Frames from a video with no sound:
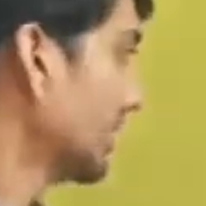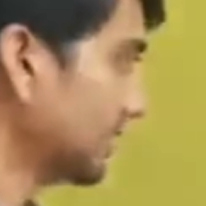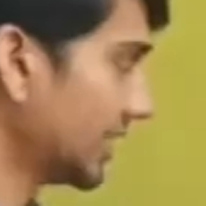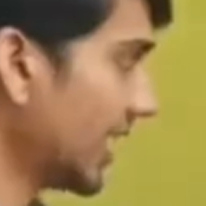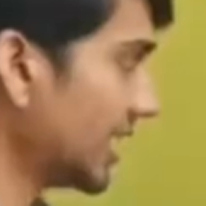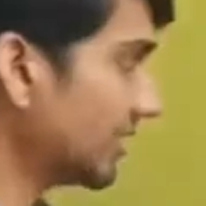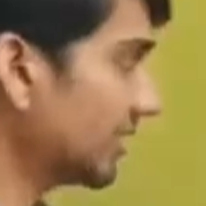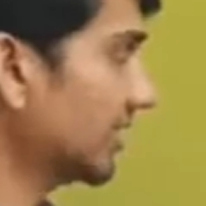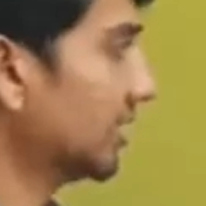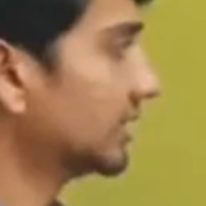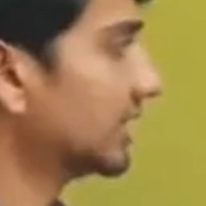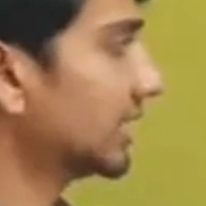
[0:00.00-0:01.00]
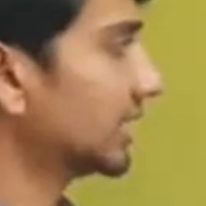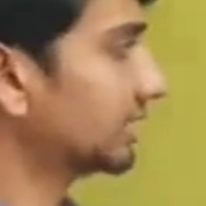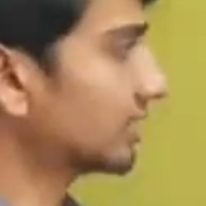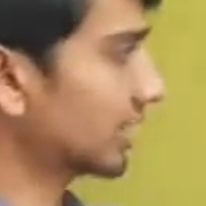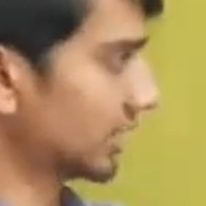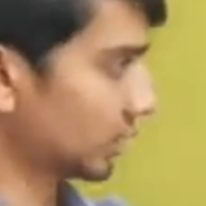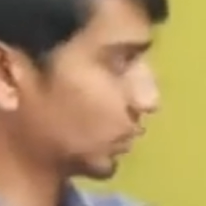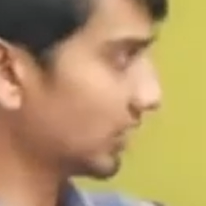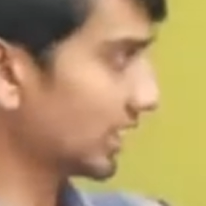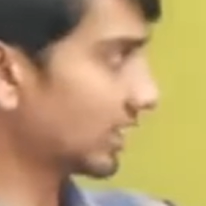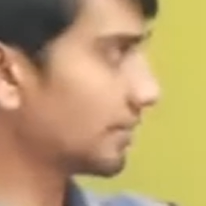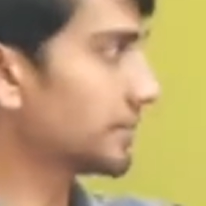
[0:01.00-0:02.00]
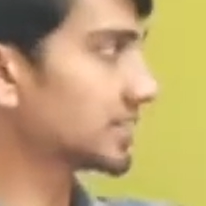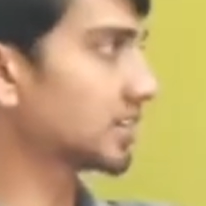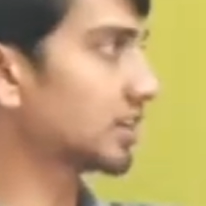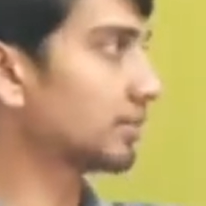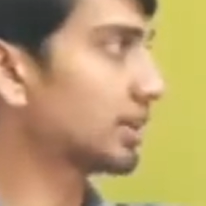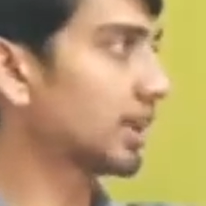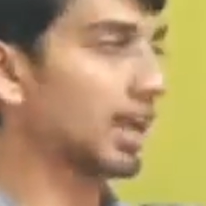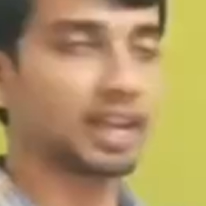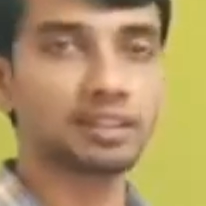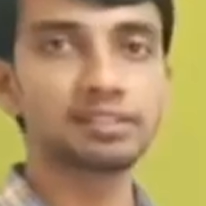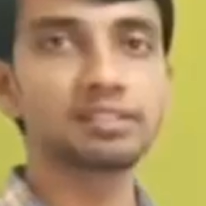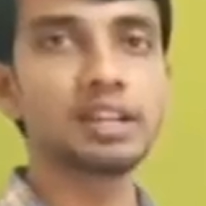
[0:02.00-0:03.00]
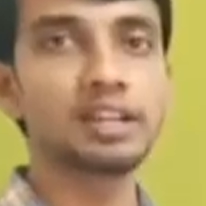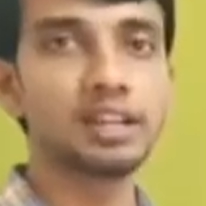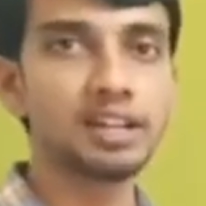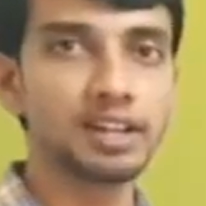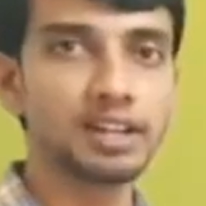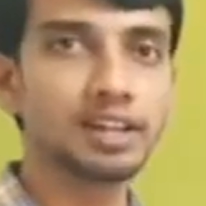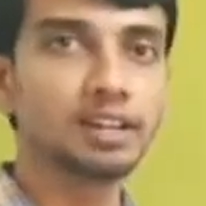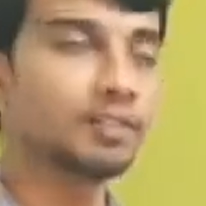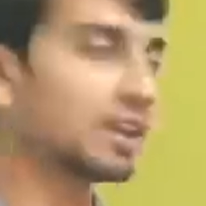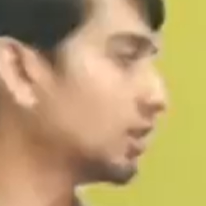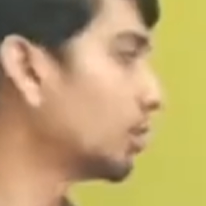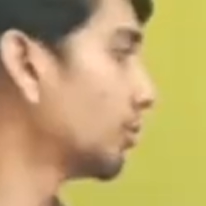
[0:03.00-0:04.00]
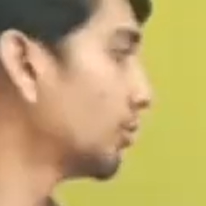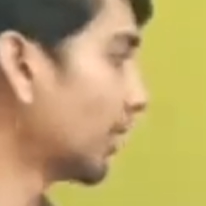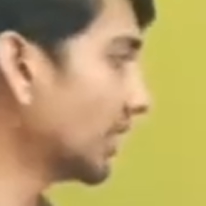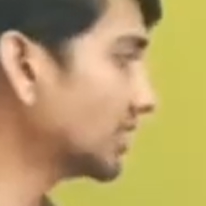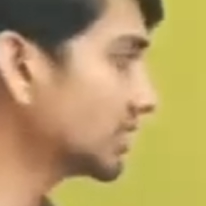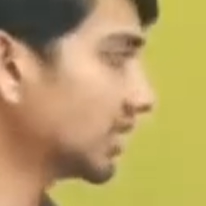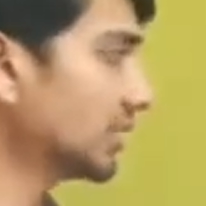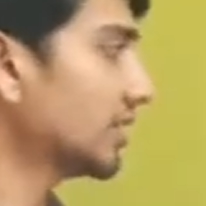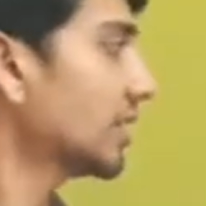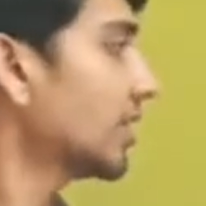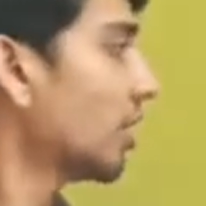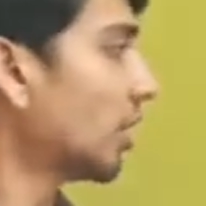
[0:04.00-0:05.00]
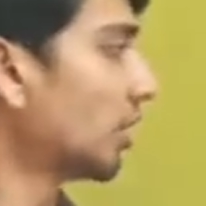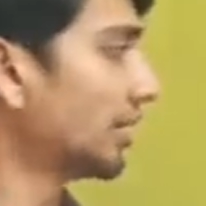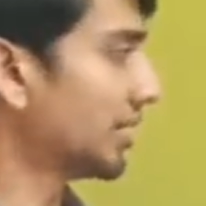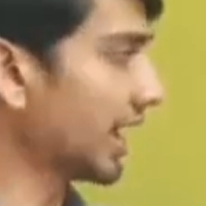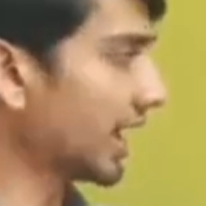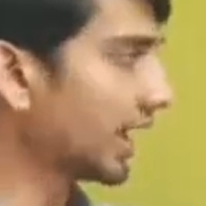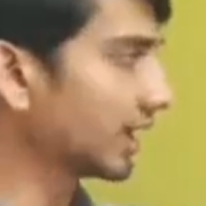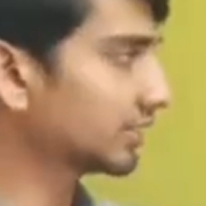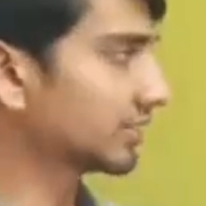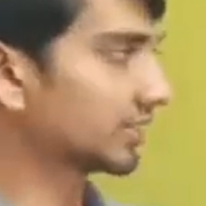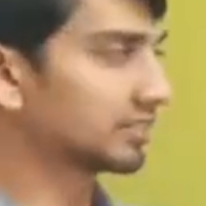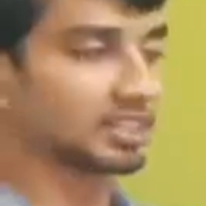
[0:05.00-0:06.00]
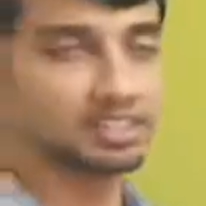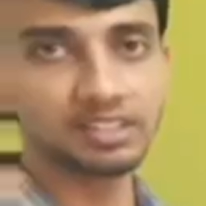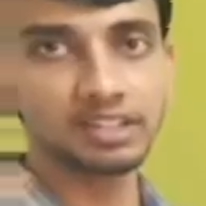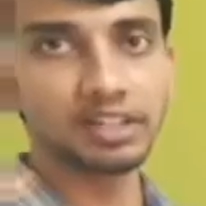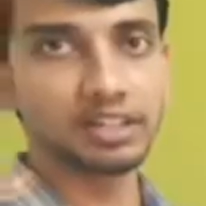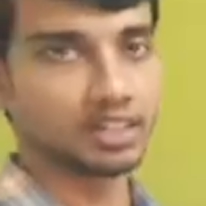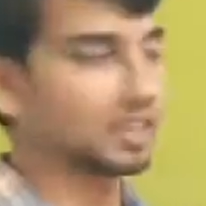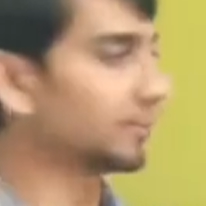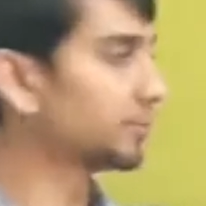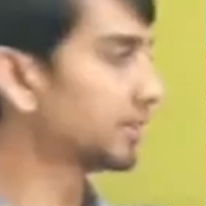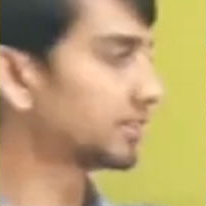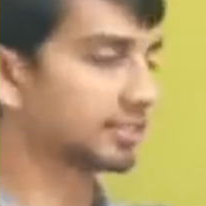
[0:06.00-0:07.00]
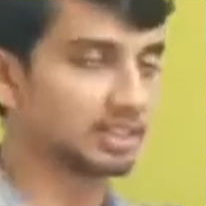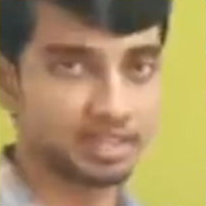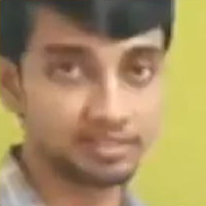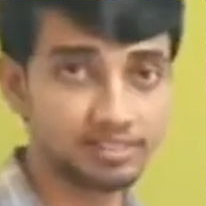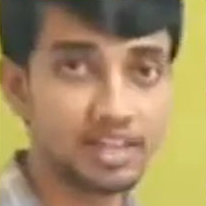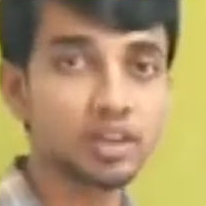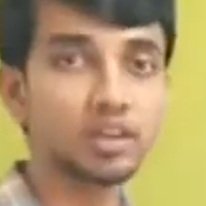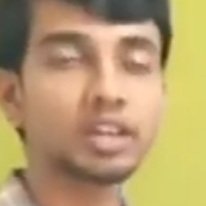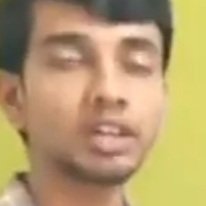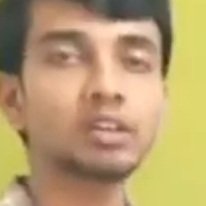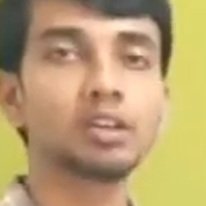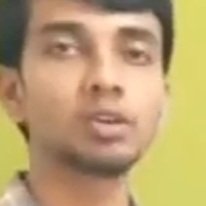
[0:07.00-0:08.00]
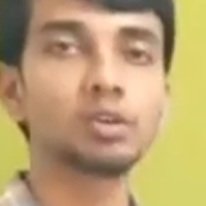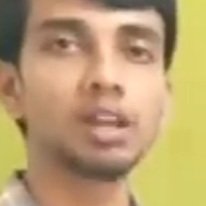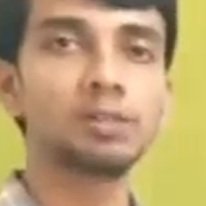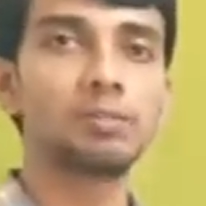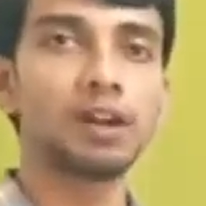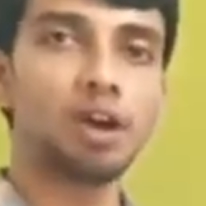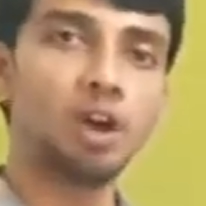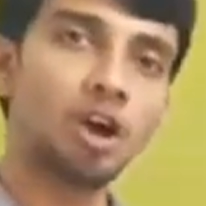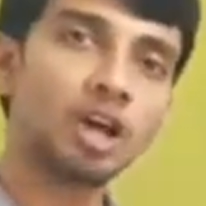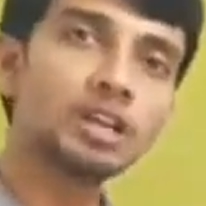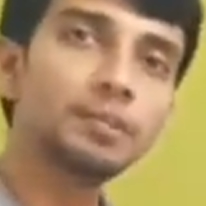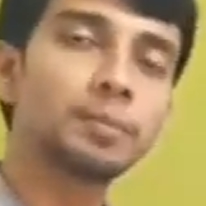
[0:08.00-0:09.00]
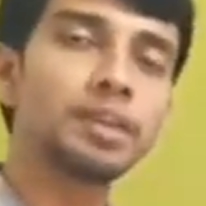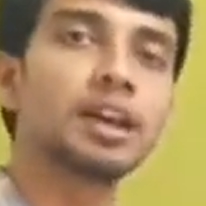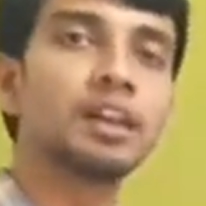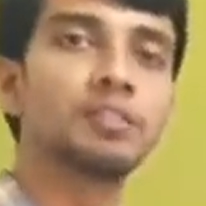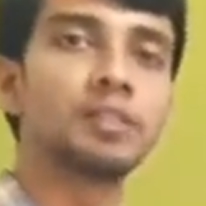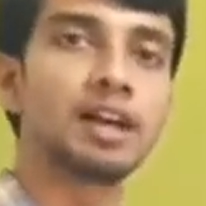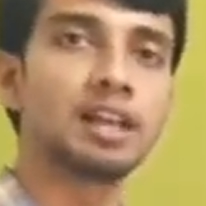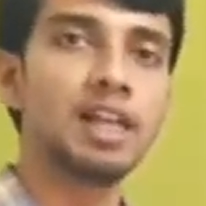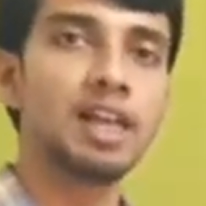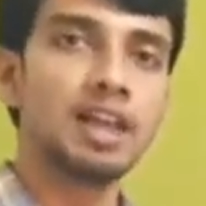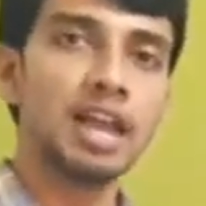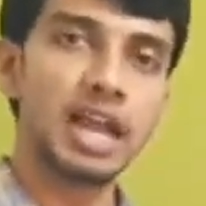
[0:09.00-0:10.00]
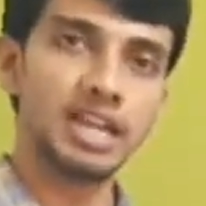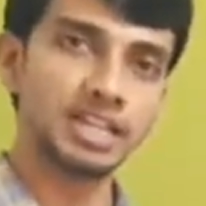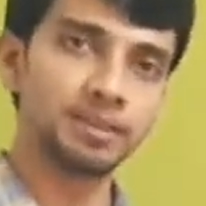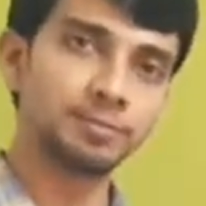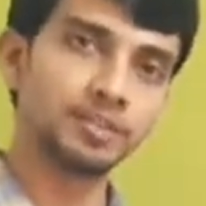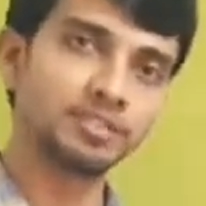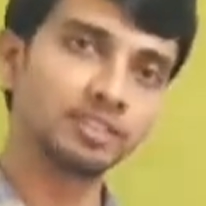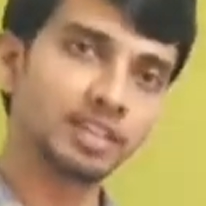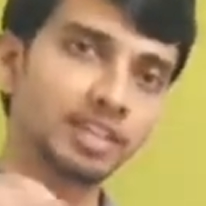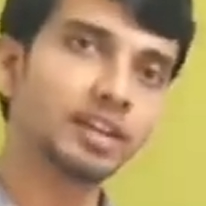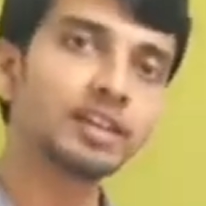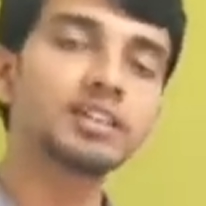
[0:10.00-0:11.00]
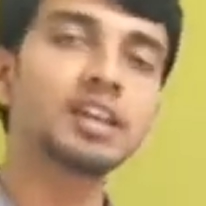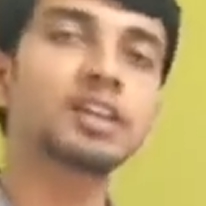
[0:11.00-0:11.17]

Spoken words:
Then there is a unique measurable extended real valued function on X such that f is less than or equal to alpha on B alpha and f is greater than